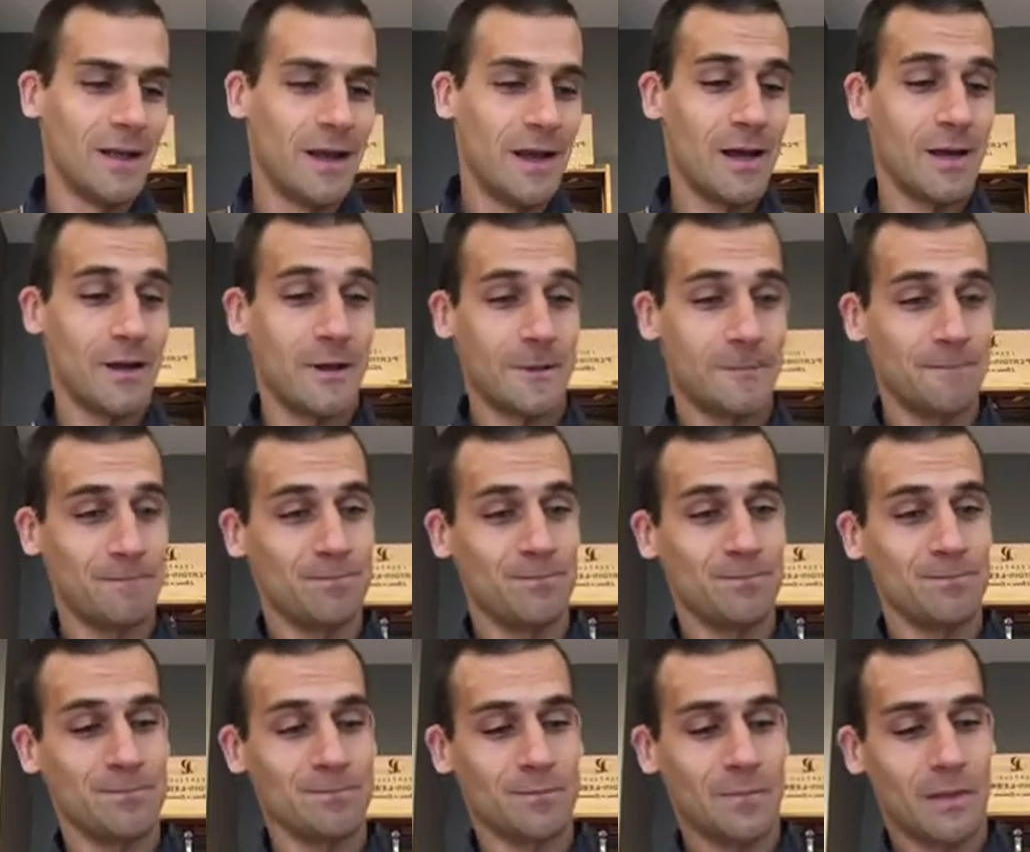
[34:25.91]

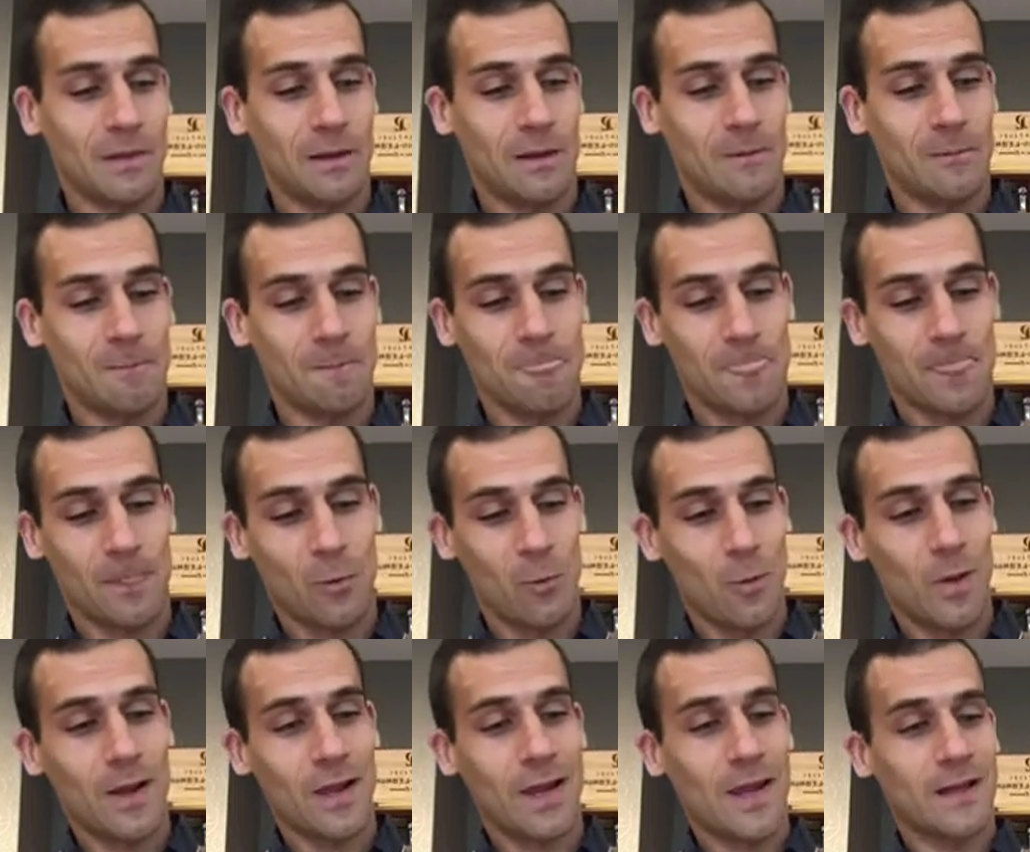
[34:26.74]

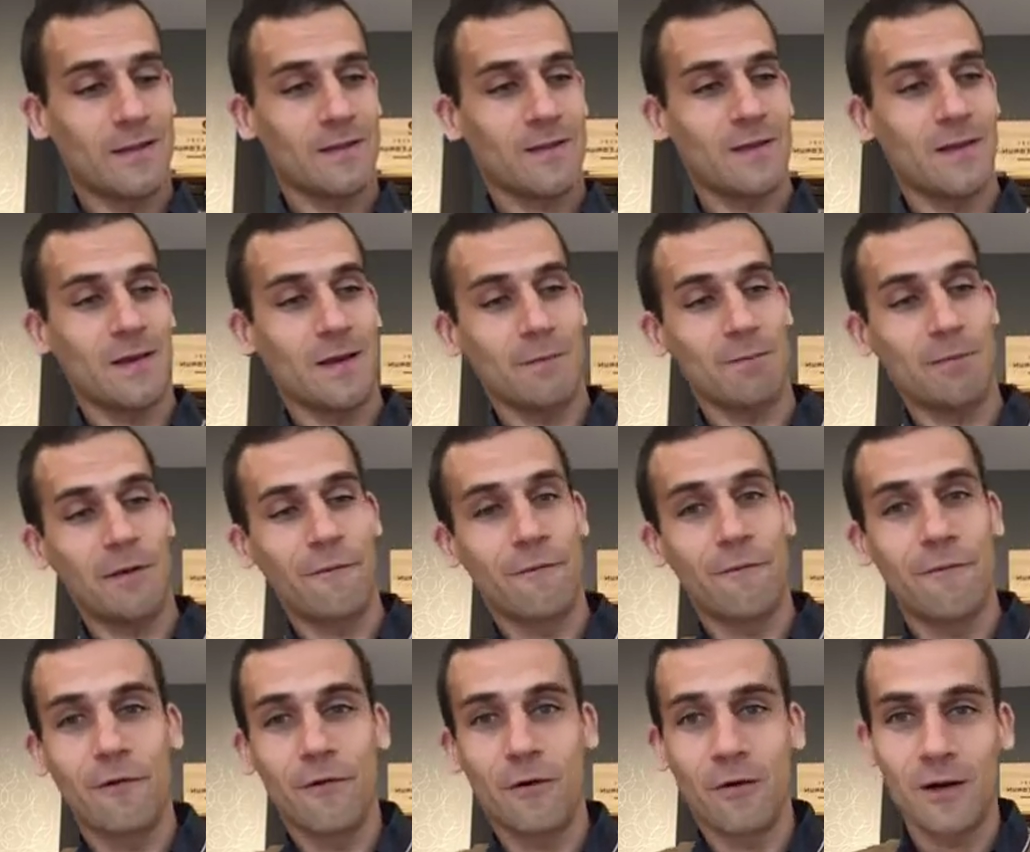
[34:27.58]
One last thing
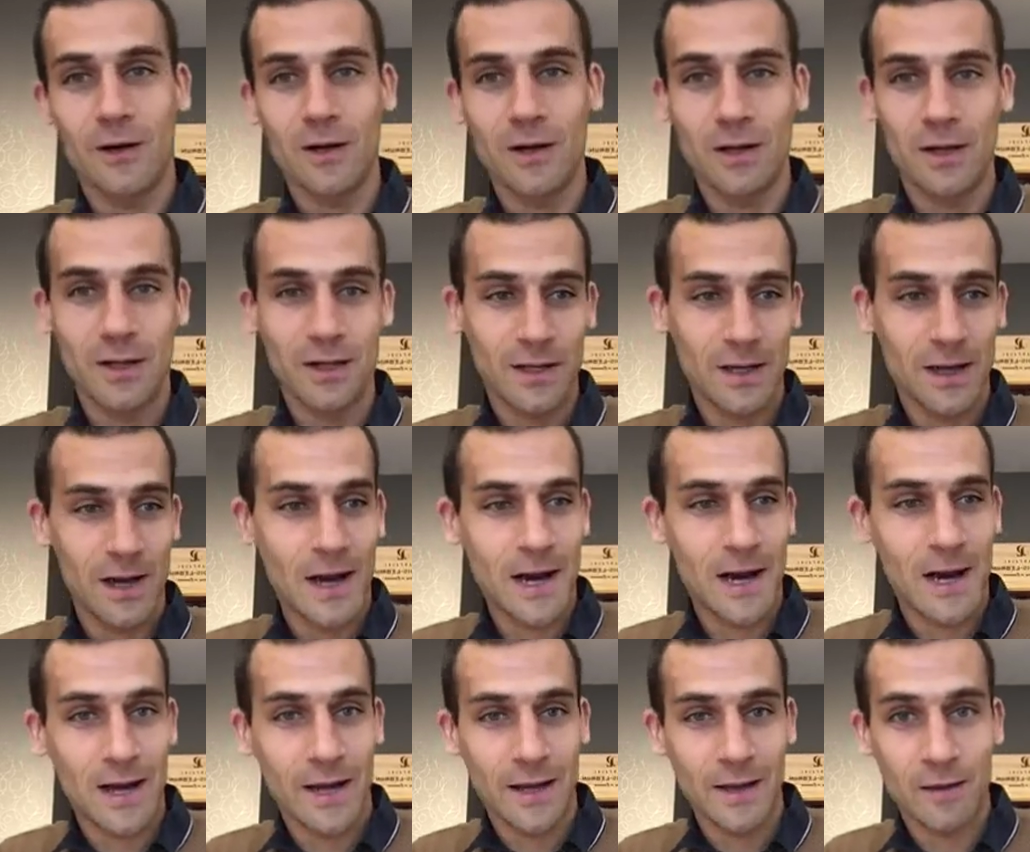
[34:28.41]
before
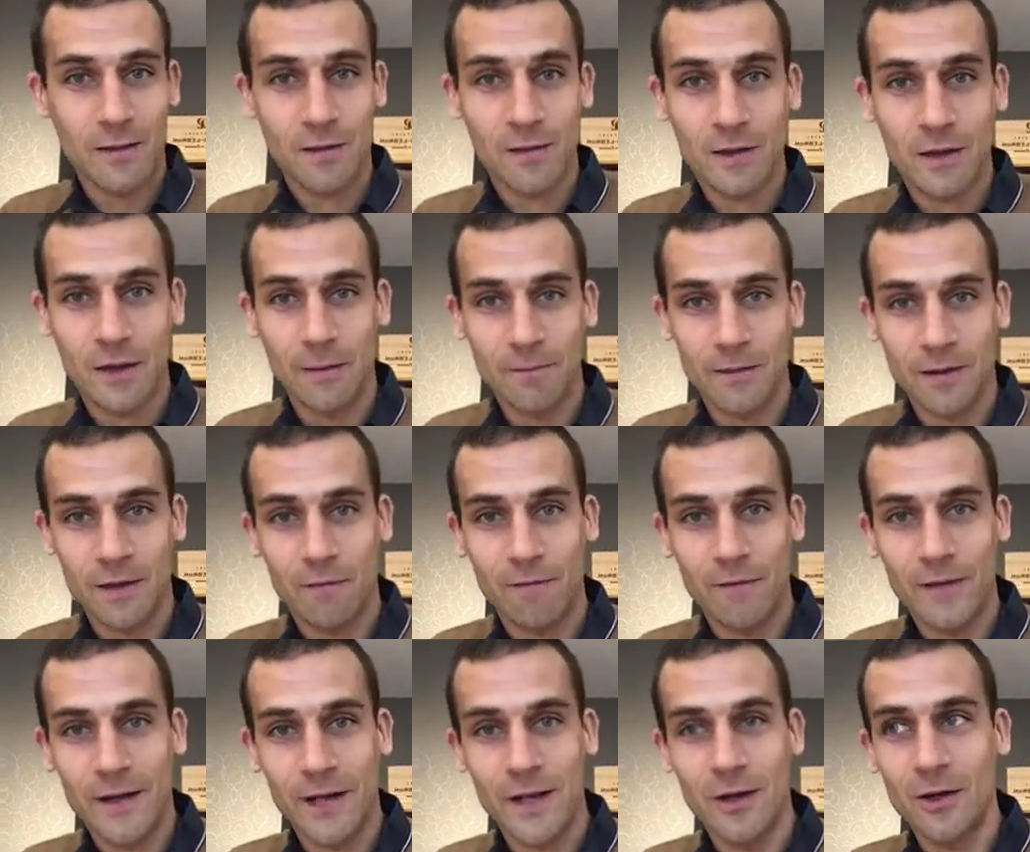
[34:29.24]
I stop this
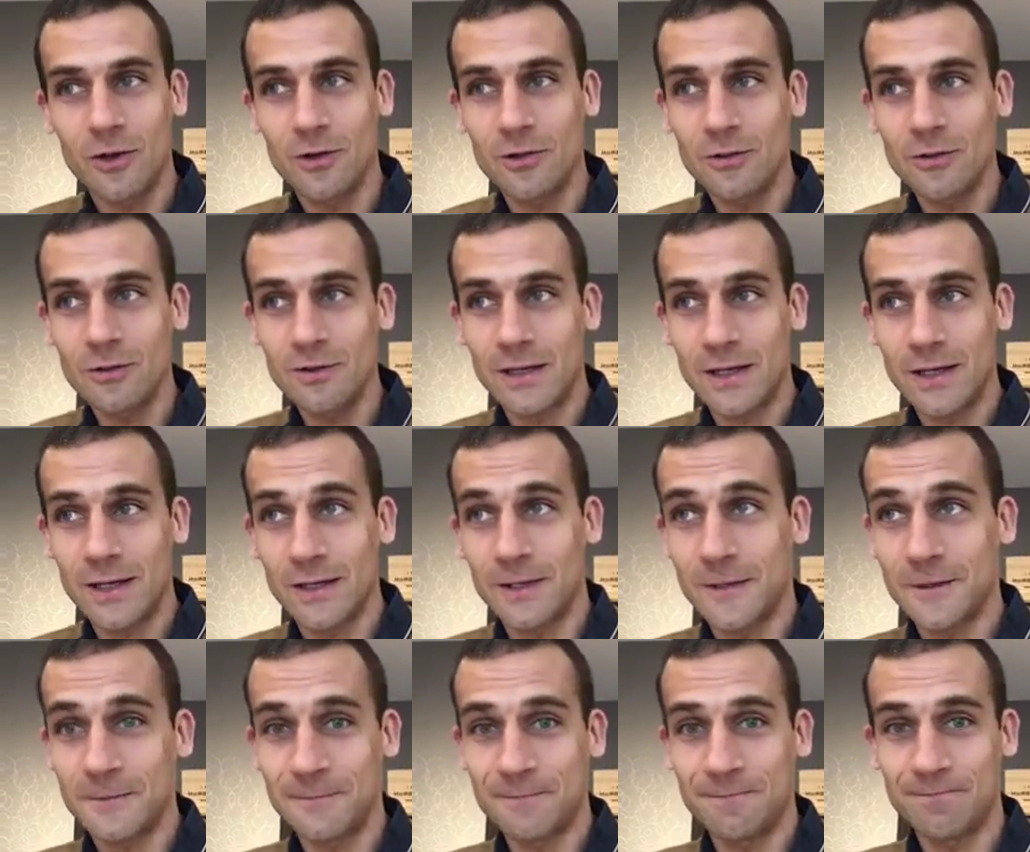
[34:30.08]
video.
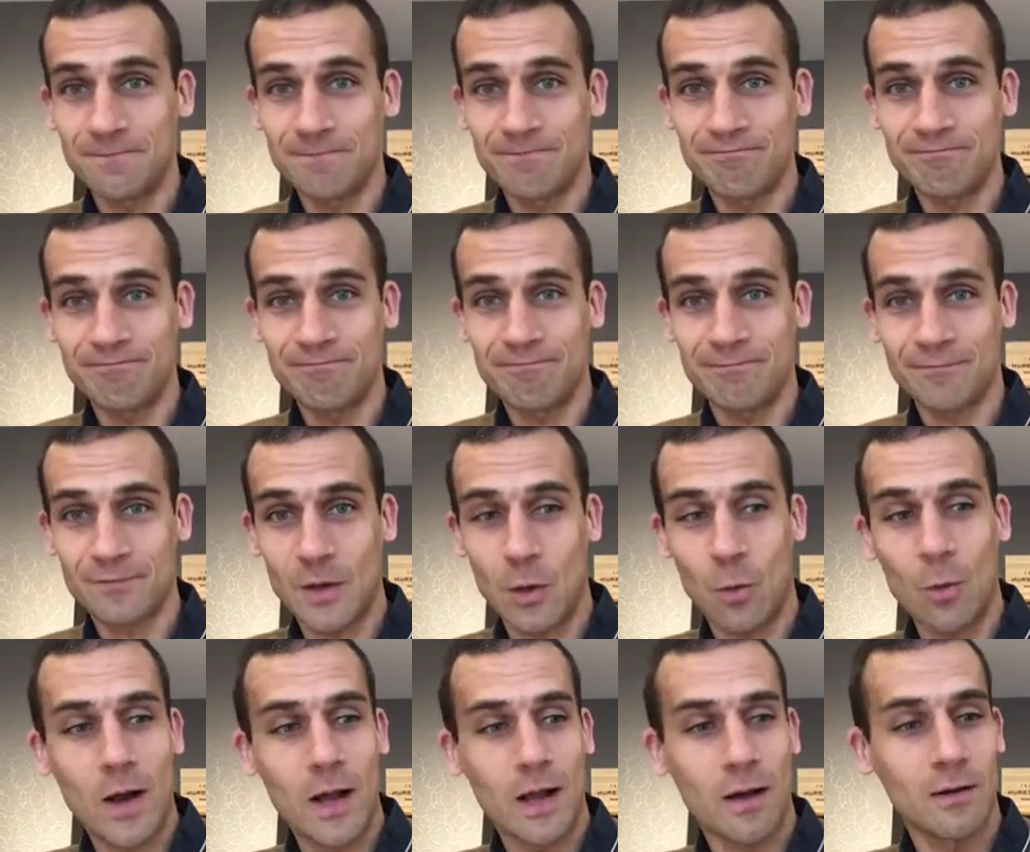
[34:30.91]

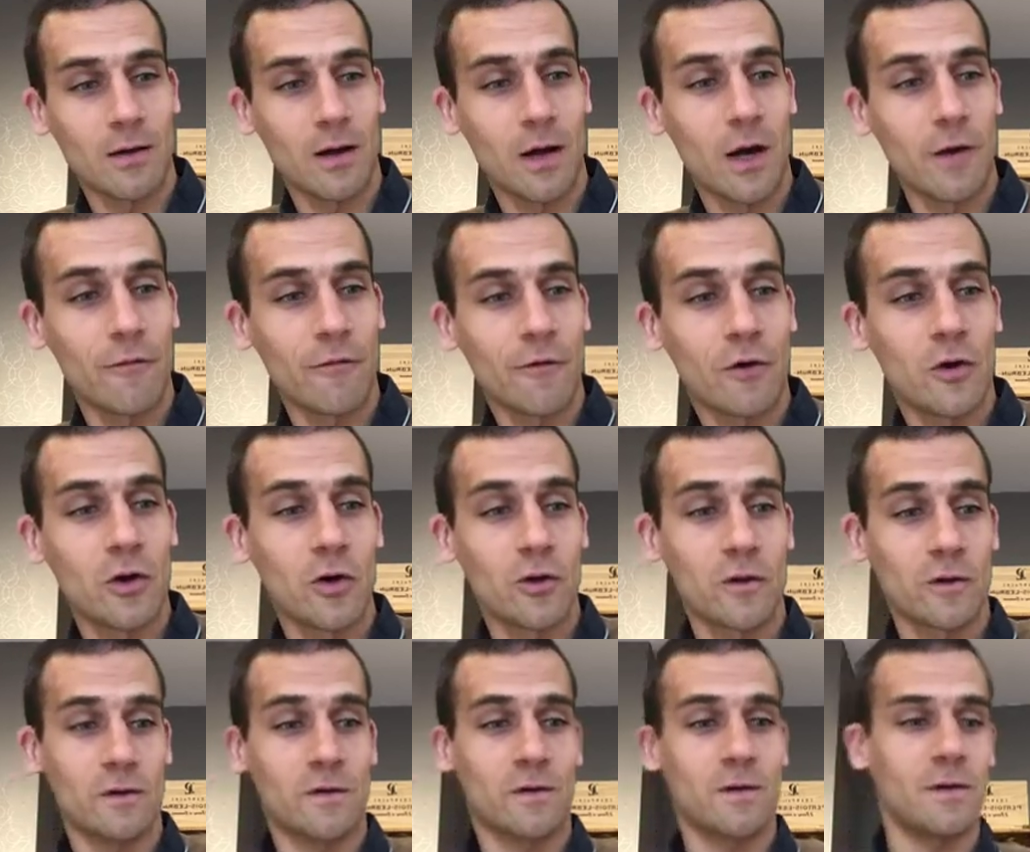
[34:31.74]
Of
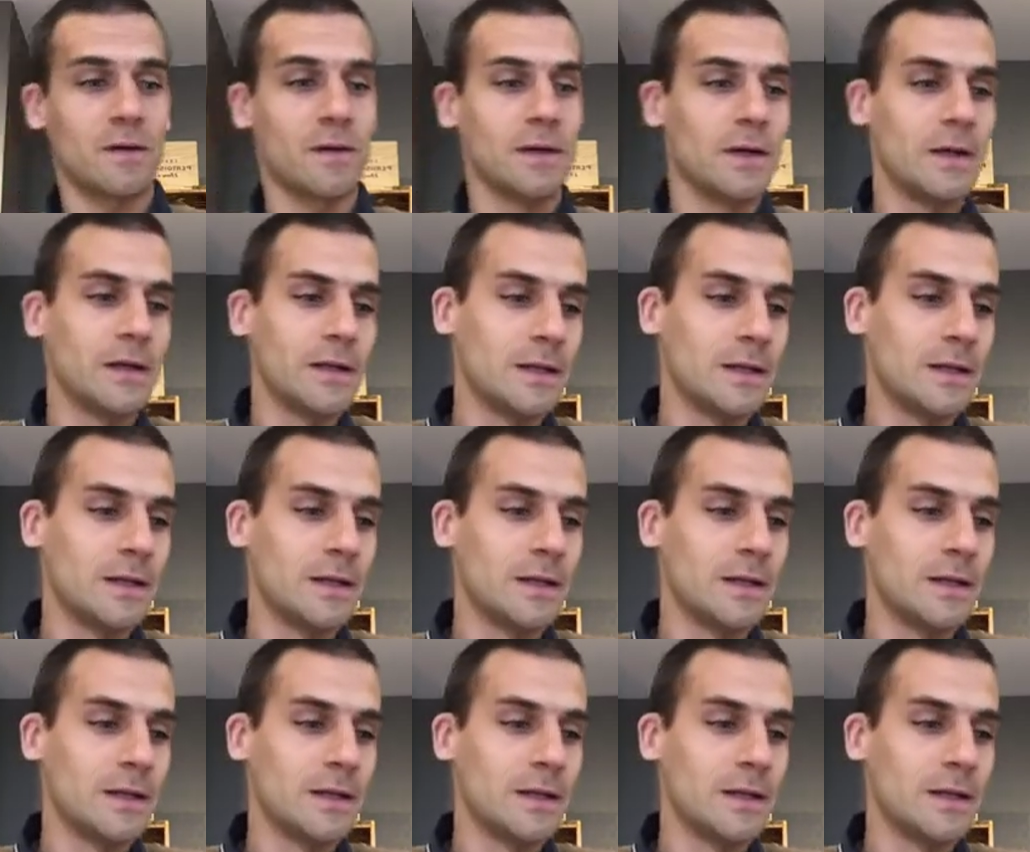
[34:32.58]
course,